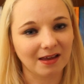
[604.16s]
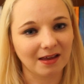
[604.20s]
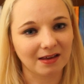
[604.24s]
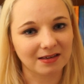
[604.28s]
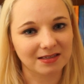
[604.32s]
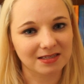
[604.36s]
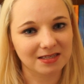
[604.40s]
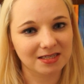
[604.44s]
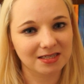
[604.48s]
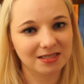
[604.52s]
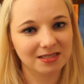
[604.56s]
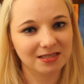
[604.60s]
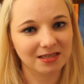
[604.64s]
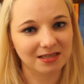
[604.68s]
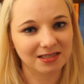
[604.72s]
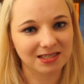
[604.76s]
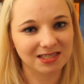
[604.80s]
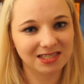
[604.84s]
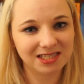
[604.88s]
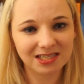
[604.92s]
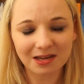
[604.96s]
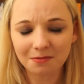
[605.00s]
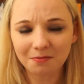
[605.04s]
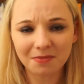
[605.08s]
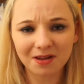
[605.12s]
it's a
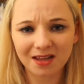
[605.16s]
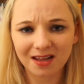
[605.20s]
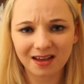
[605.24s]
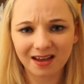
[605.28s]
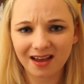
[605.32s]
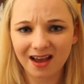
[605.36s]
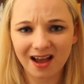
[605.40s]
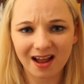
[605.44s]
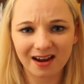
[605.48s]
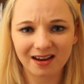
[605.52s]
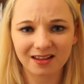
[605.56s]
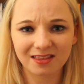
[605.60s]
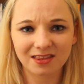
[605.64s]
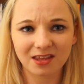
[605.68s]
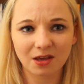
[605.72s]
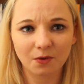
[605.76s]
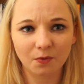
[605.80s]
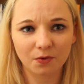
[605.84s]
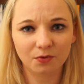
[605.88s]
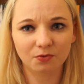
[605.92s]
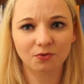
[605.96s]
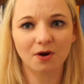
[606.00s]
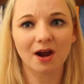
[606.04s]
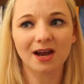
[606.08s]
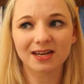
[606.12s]
similar kind of thing
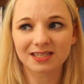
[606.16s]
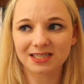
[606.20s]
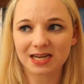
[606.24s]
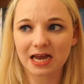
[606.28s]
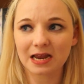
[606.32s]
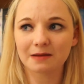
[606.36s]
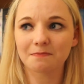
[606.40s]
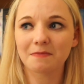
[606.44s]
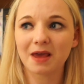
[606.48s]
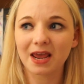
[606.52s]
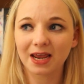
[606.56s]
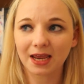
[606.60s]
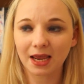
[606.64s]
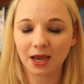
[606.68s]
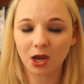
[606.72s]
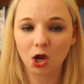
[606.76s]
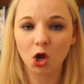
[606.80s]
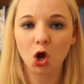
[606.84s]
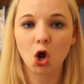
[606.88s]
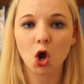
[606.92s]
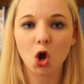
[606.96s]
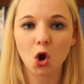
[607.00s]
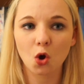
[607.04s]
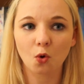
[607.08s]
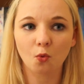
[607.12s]
with Rysand making
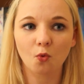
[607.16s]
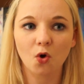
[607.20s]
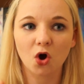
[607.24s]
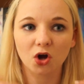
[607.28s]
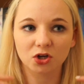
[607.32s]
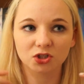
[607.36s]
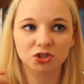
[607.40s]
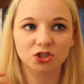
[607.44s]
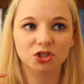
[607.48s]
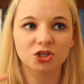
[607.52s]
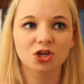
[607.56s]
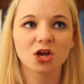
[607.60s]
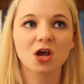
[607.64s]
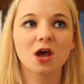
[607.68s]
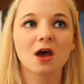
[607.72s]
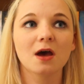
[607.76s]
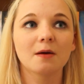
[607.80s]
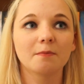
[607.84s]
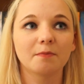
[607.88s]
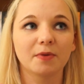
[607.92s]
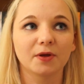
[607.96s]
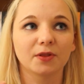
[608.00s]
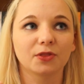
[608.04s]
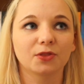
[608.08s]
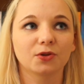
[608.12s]
her watch,
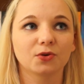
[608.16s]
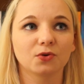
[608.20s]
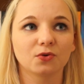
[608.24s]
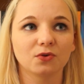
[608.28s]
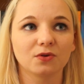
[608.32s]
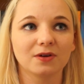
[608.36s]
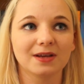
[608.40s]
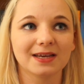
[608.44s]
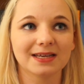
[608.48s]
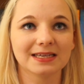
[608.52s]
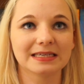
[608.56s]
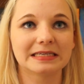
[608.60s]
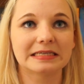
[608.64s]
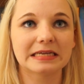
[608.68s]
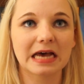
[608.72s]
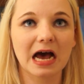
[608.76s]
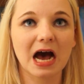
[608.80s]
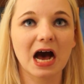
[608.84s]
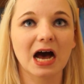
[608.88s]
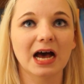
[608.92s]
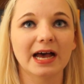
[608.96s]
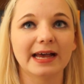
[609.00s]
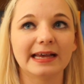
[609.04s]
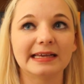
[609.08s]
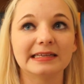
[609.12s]
but through his
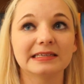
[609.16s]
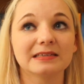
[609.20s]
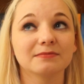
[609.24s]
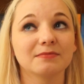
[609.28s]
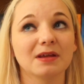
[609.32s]
eyes.